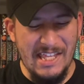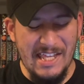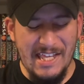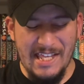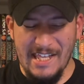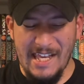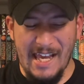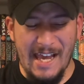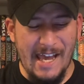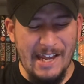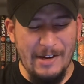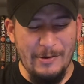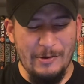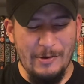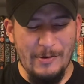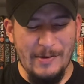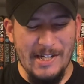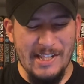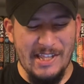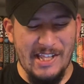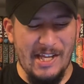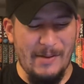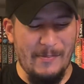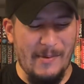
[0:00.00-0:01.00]
Yeah, I don't know
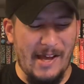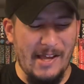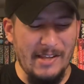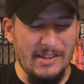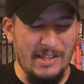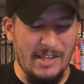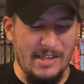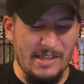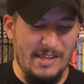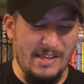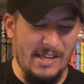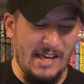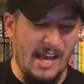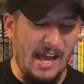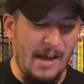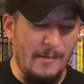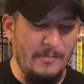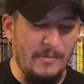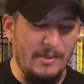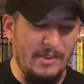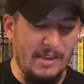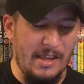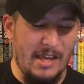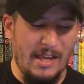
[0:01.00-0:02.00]
anything about this.
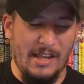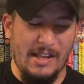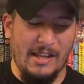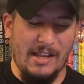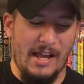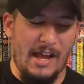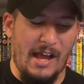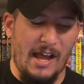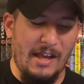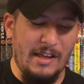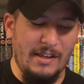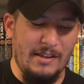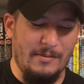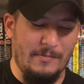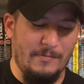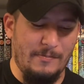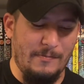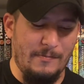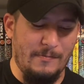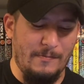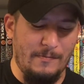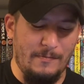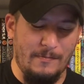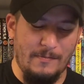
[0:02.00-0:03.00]
I
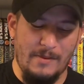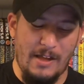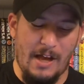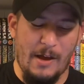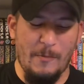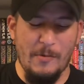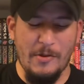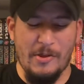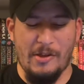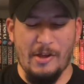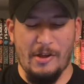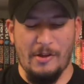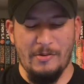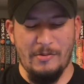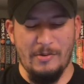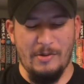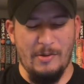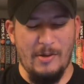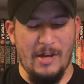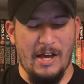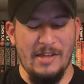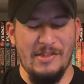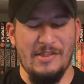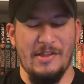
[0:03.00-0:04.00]
I was telling
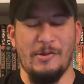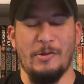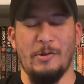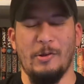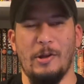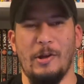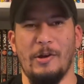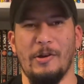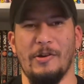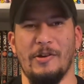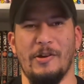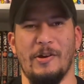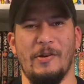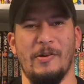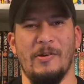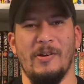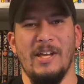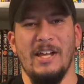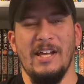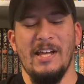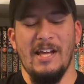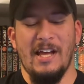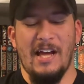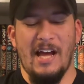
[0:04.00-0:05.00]
you guys not too long ago,
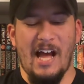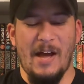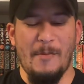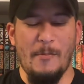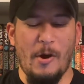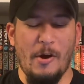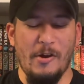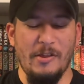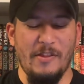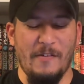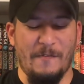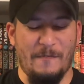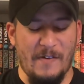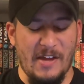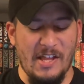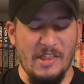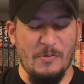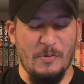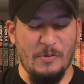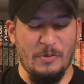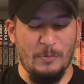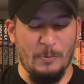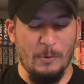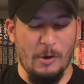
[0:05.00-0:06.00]
I'm on the
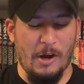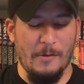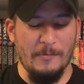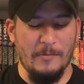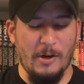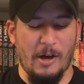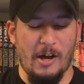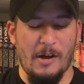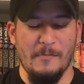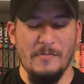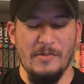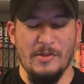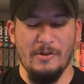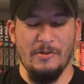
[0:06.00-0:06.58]
fence with rom-coms.